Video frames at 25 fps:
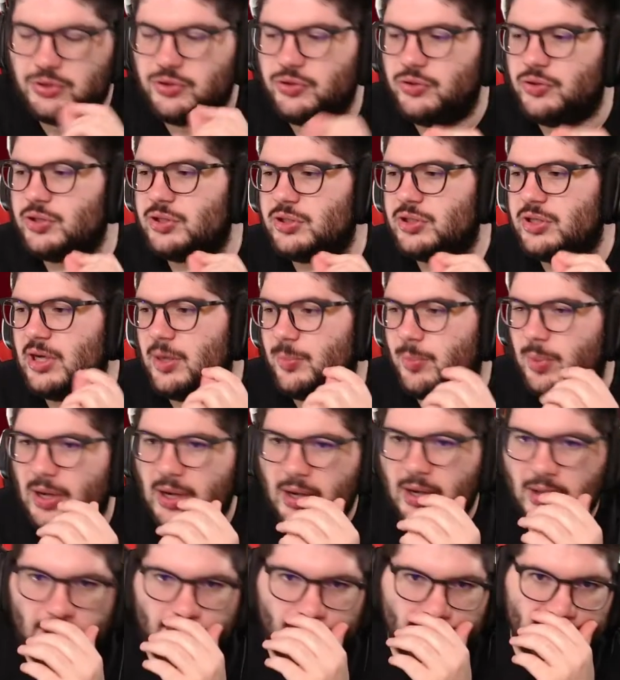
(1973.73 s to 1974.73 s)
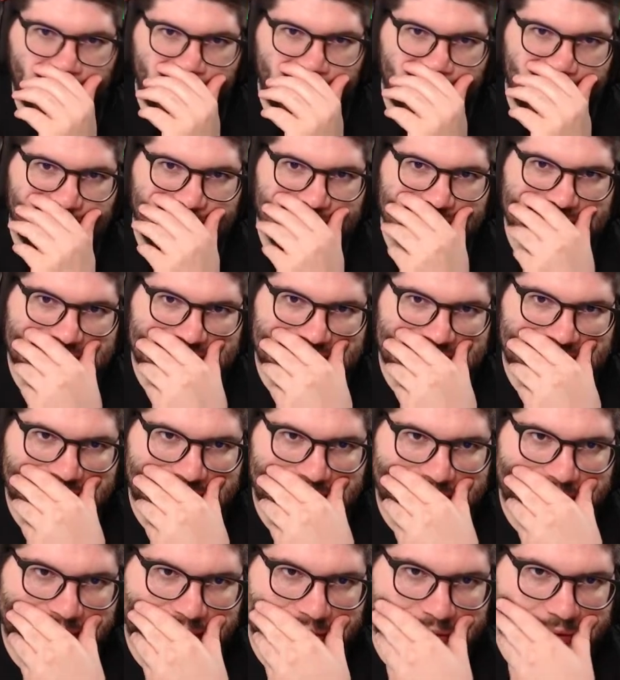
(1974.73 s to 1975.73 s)
you just need a player that plays
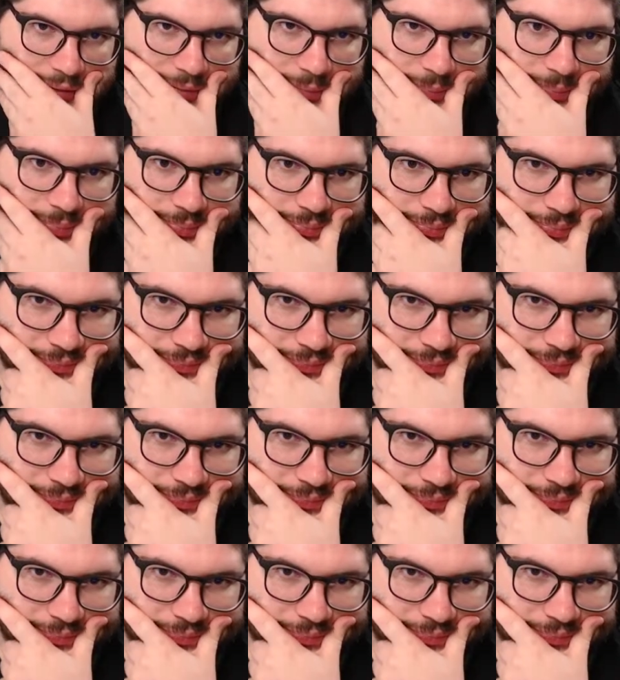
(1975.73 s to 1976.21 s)
in um,